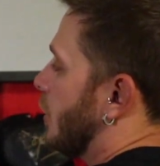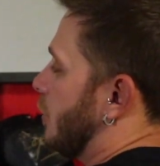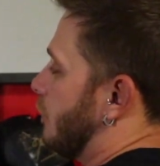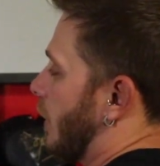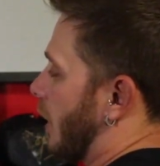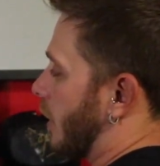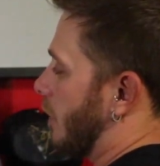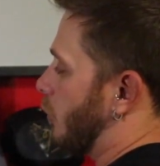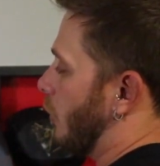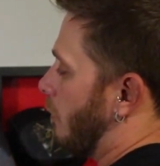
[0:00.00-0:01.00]
You've got a
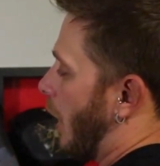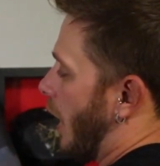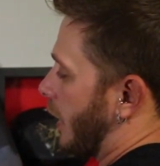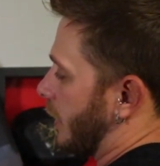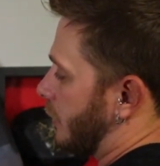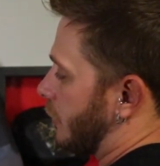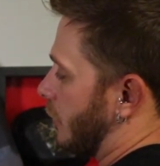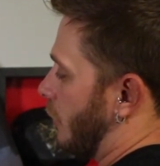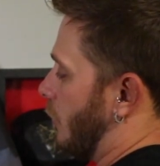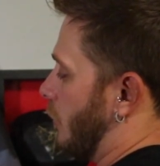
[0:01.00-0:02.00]
couple of pockets
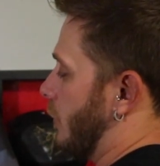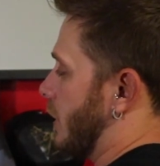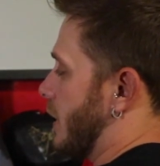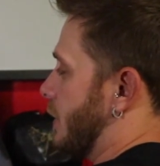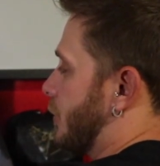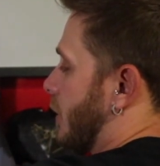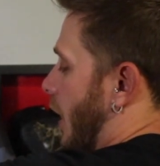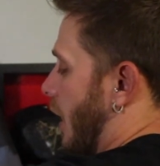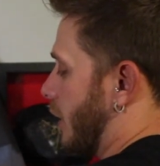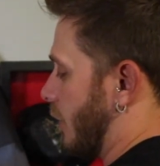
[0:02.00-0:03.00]
on each
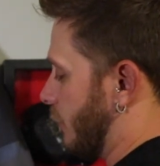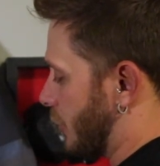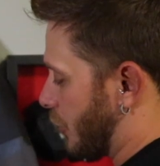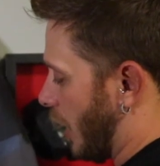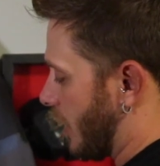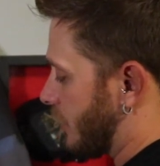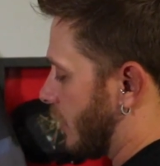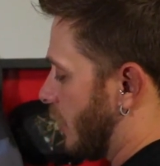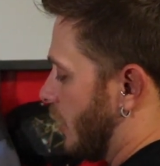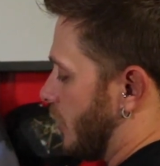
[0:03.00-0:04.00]
side of the chest.
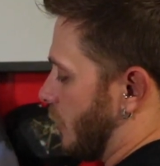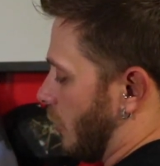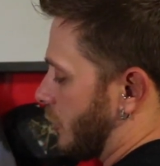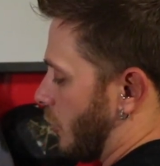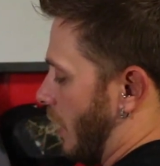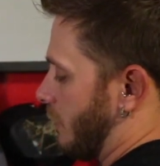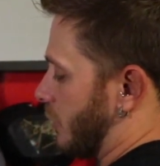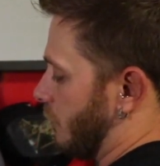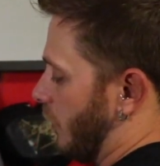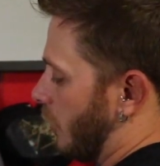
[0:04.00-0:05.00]
You also have
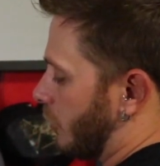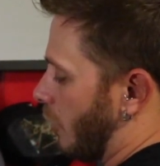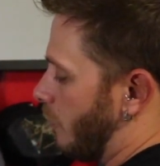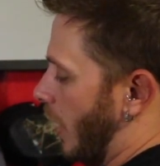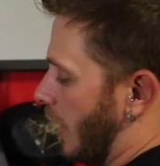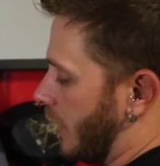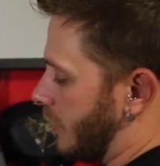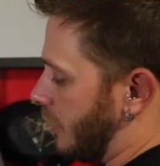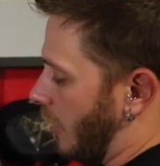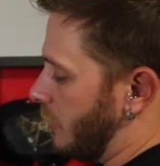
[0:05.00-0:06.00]
some Velcro
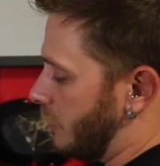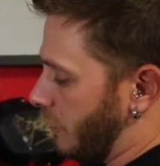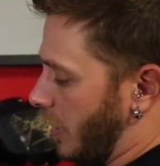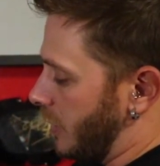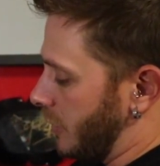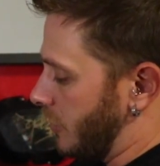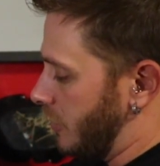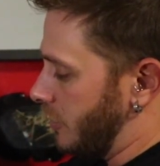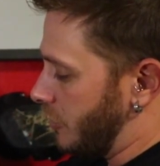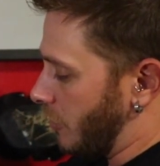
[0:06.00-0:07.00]
pockets. I always find it
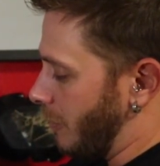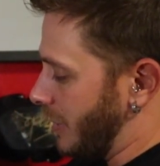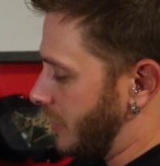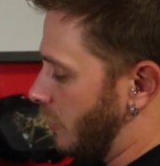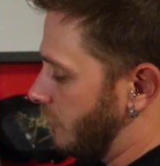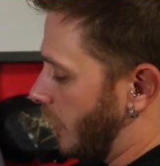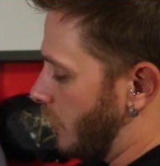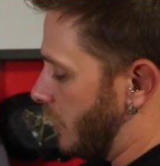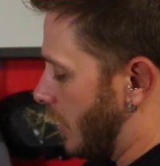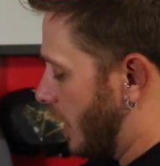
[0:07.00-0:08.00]
good to just throw my cell
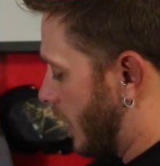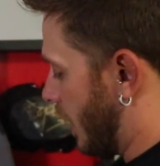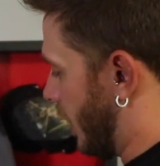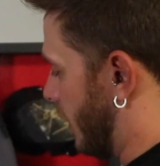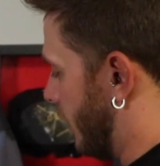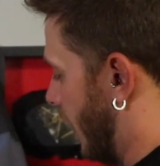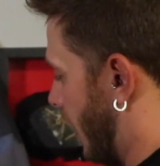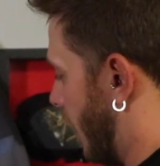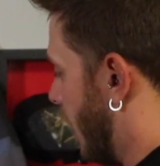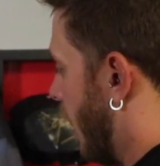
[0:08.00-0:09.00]
phone in
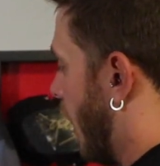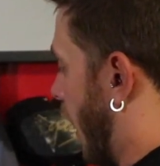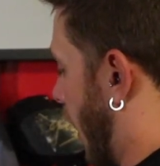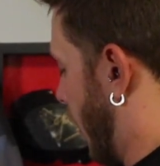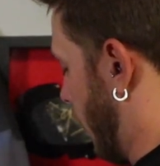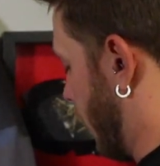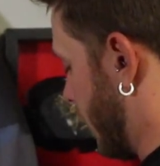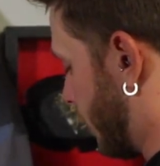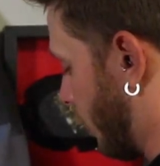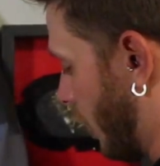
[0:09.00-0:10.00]
there. On
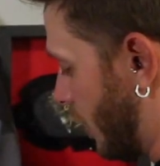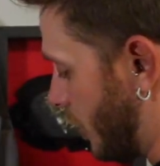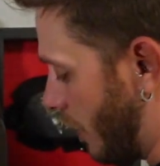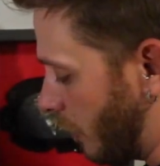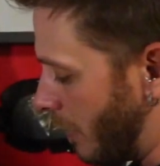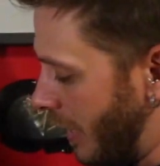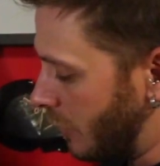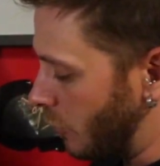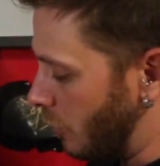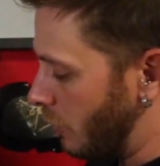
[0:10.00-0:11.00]
each one, you have a
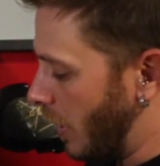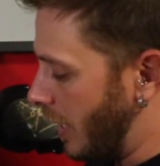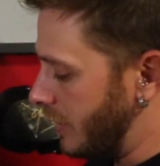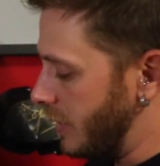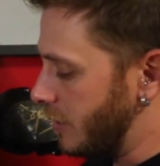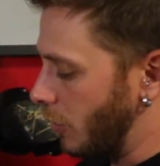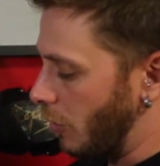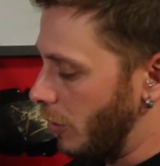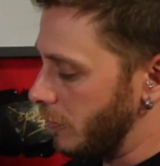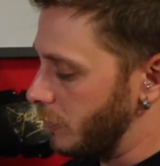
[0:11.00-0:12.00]
medical ID
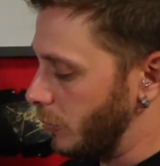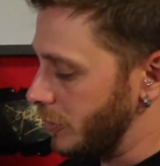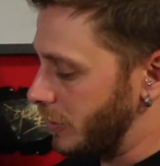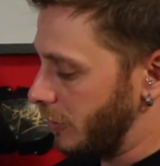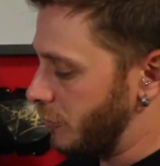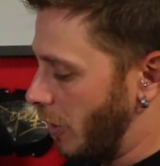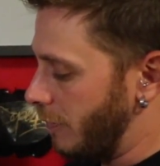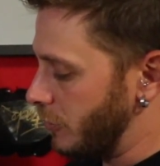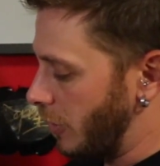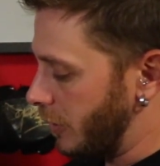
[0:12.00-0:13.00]
card if you want to stick your
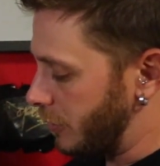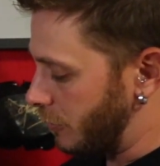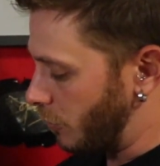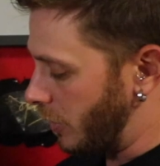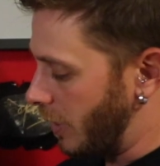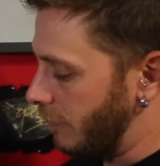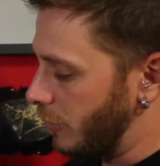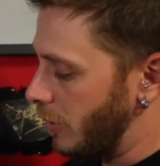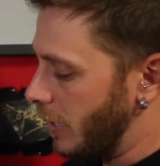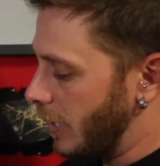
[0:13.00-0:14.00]
driver's license,
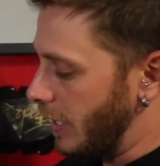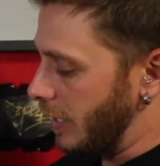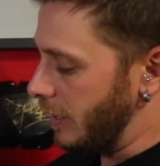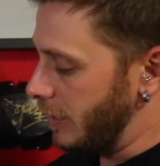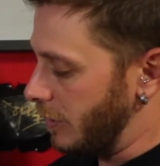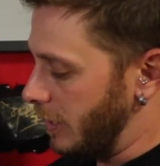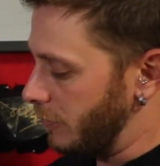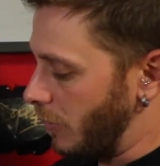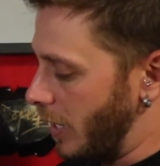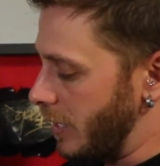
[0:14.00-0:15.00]
whatever,
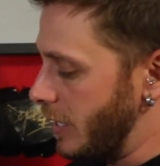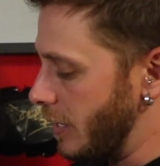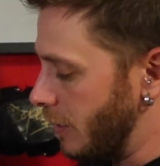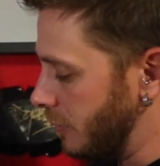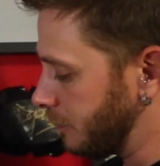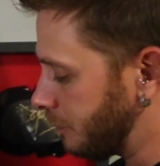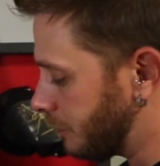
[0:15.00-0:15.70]
in right here.